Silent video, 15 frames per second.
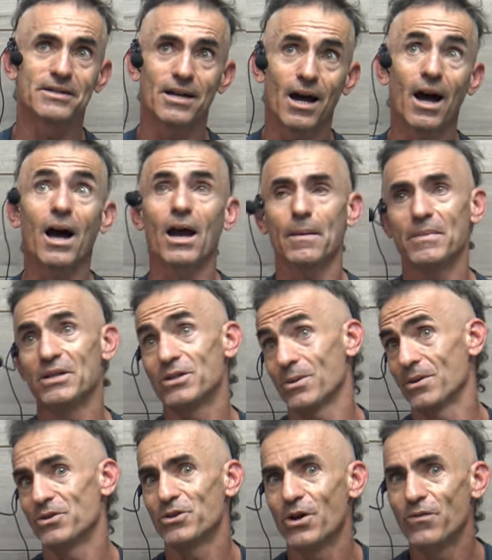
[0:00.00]
time and so on
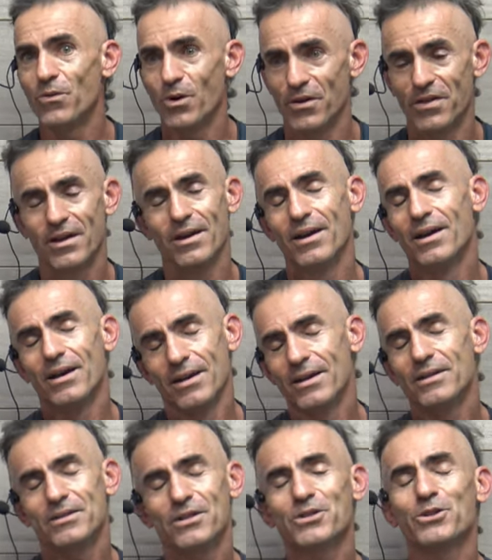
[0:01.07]
and so forth.
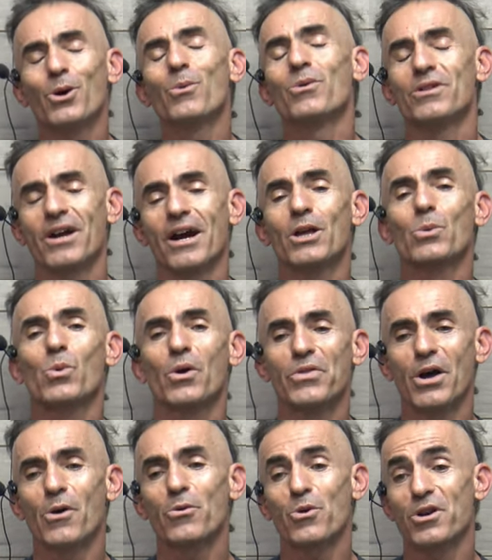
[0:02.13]
Just don't rely on the World
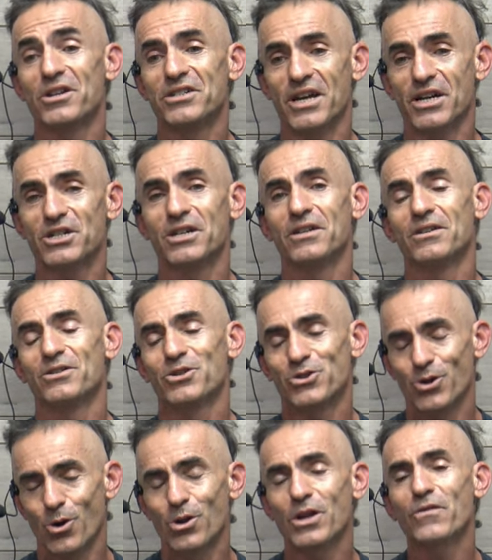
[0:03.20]
Health Organization
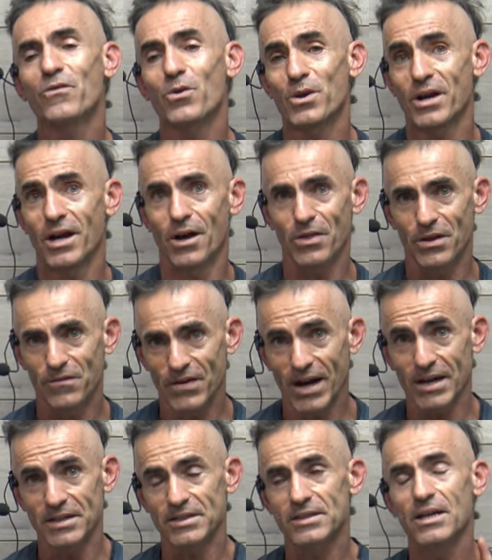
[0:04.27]
solely for your health
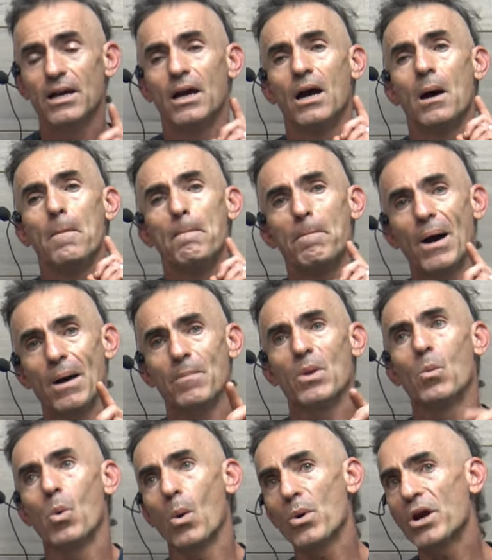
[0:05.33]
advice. But
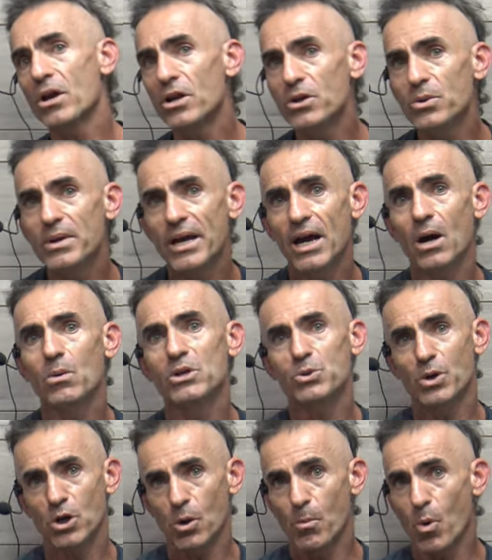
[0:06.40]
what we're going to do now is
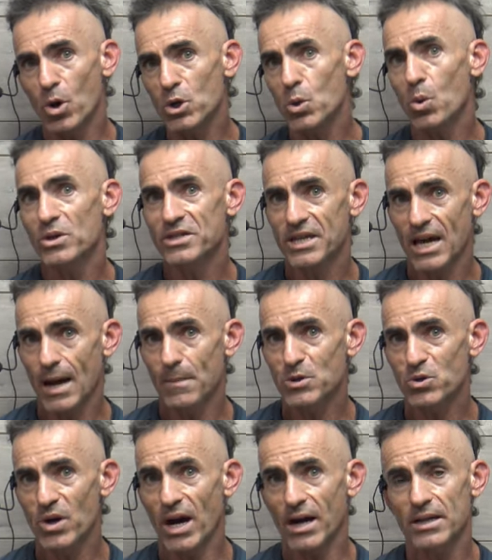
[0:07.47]
going to go more towards the
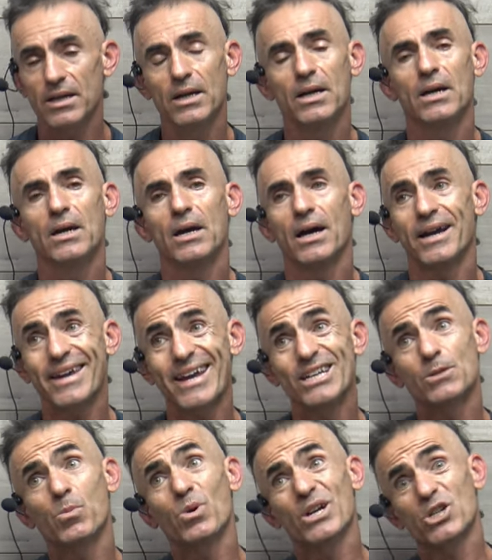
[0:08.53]
abstract. Again,
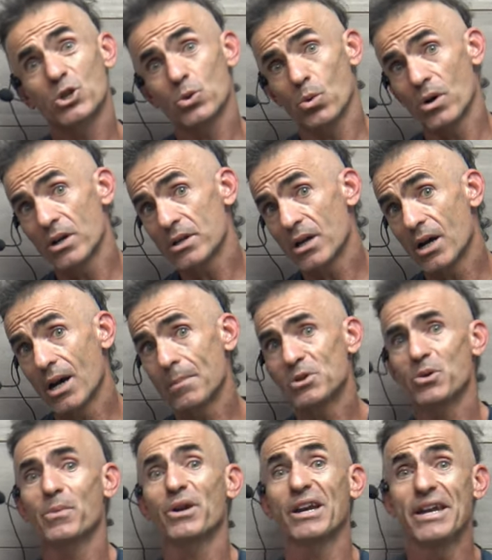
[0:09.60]
it's more like story time,
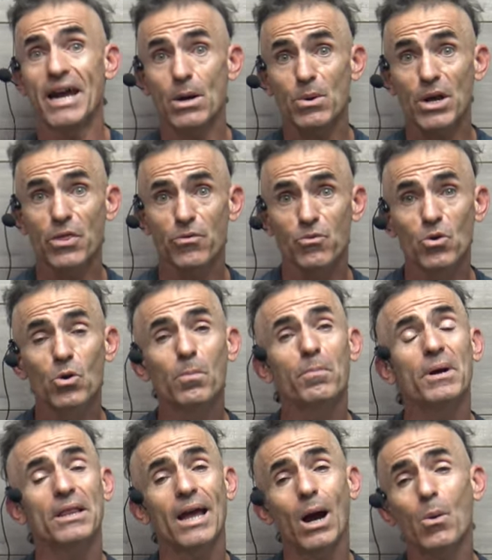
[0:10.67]
so I'm going to narrate through.
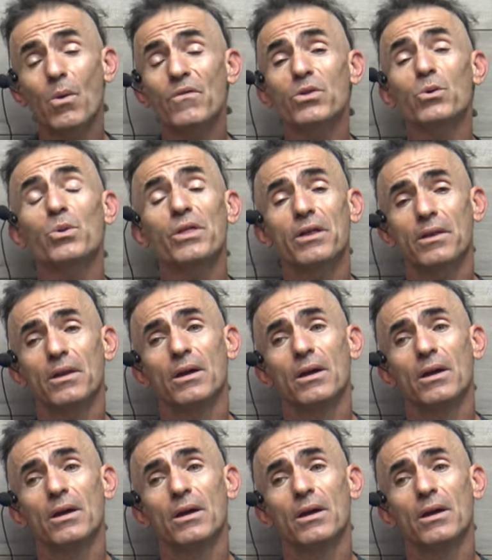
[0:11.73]
But however, though,